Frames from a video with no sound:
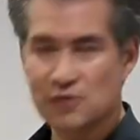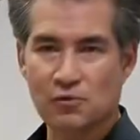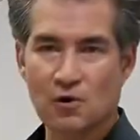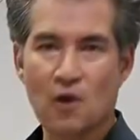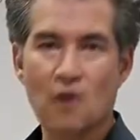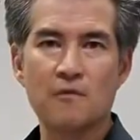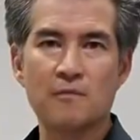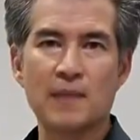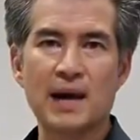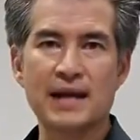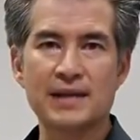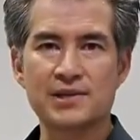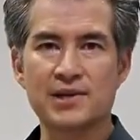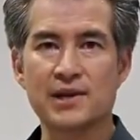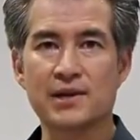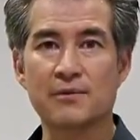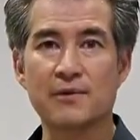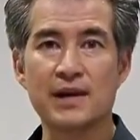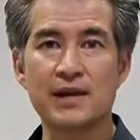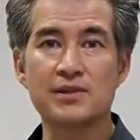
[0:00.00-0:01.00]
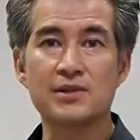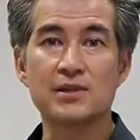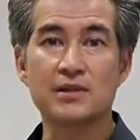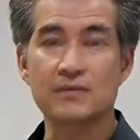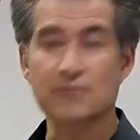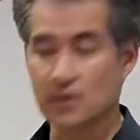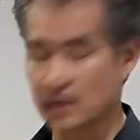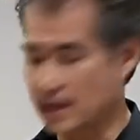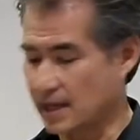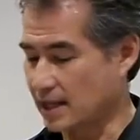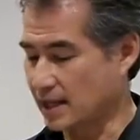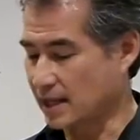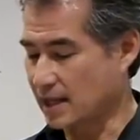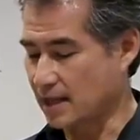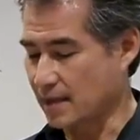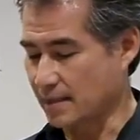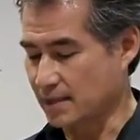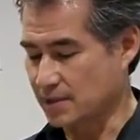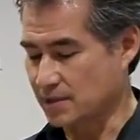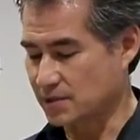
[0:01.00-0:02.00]
drove my generation of organic
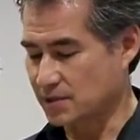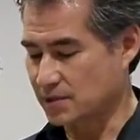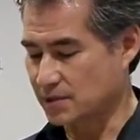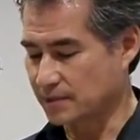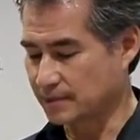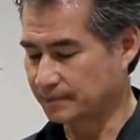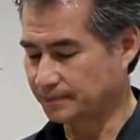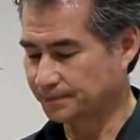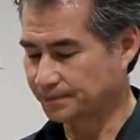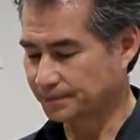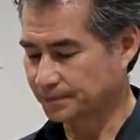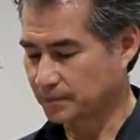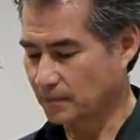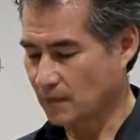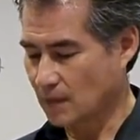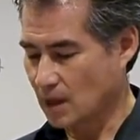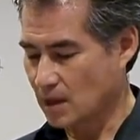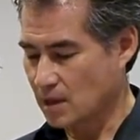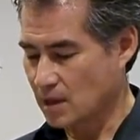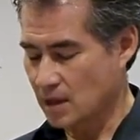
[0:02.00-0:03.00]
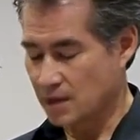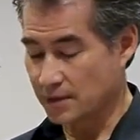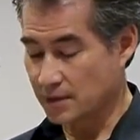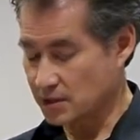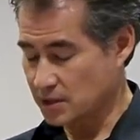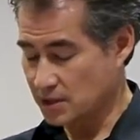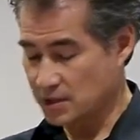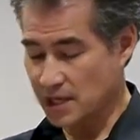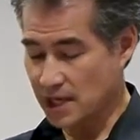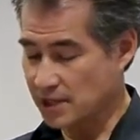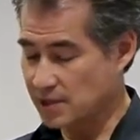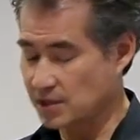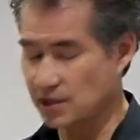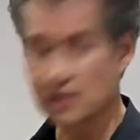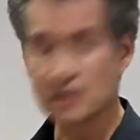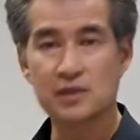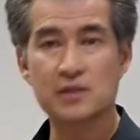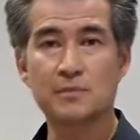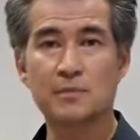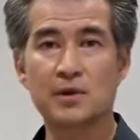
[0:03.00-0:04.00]
chemists. And there's a section
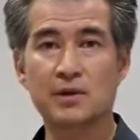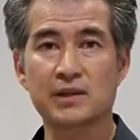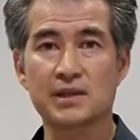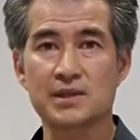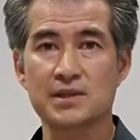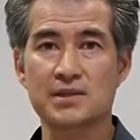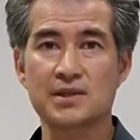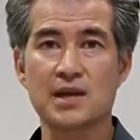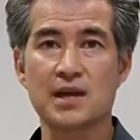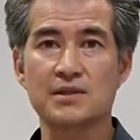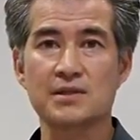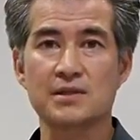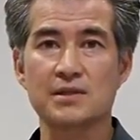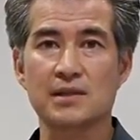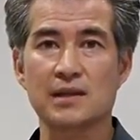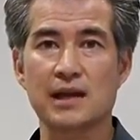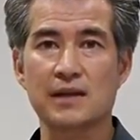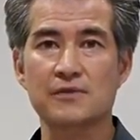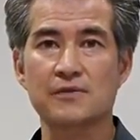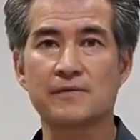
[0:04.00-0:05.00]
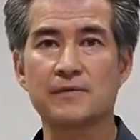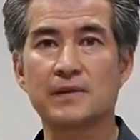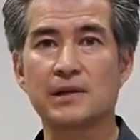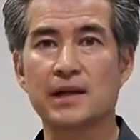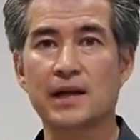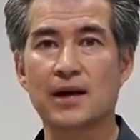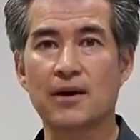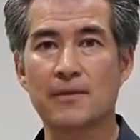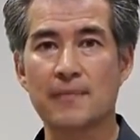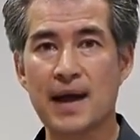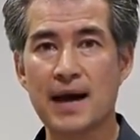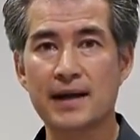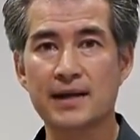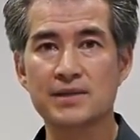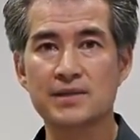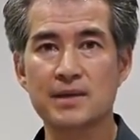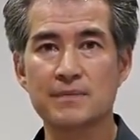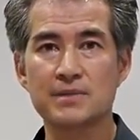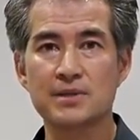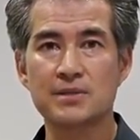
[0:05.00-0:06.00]
in this book that discusses electrophilic
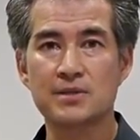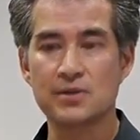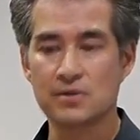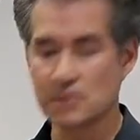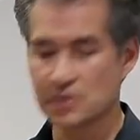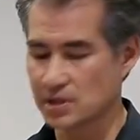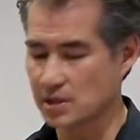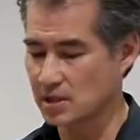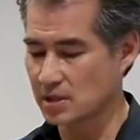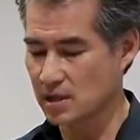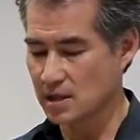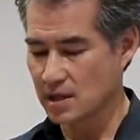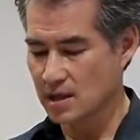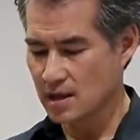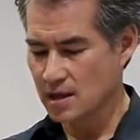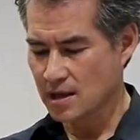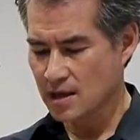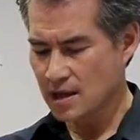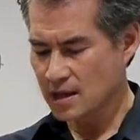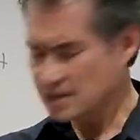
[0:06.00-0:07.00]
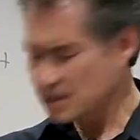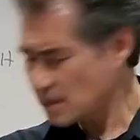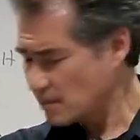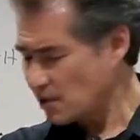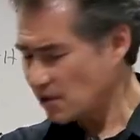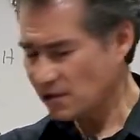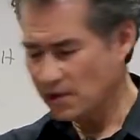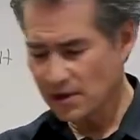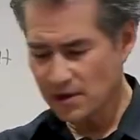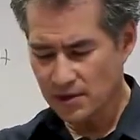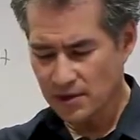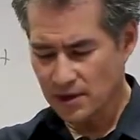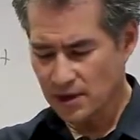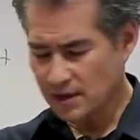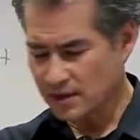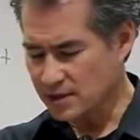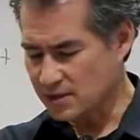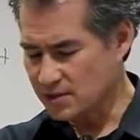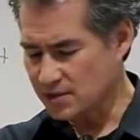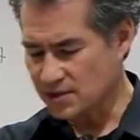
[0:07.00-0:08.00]
aromatic substitution. And somewhere here
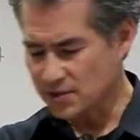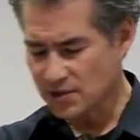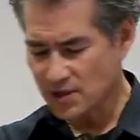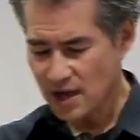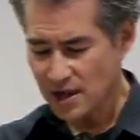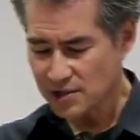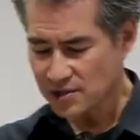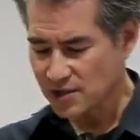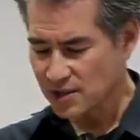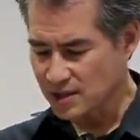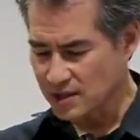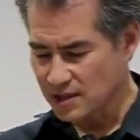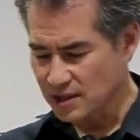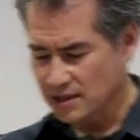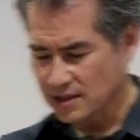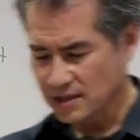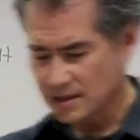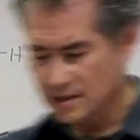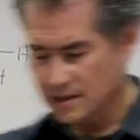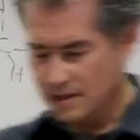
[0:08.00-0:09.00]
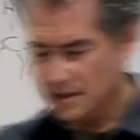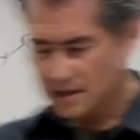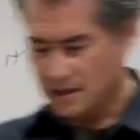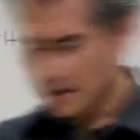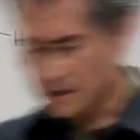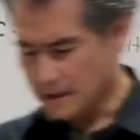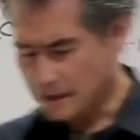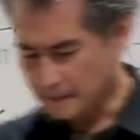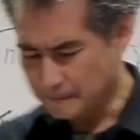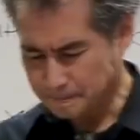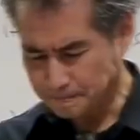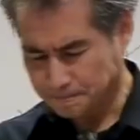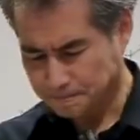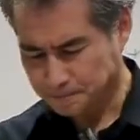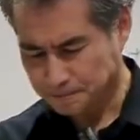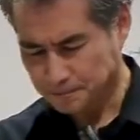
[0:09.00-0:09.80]
in this discussion, I'll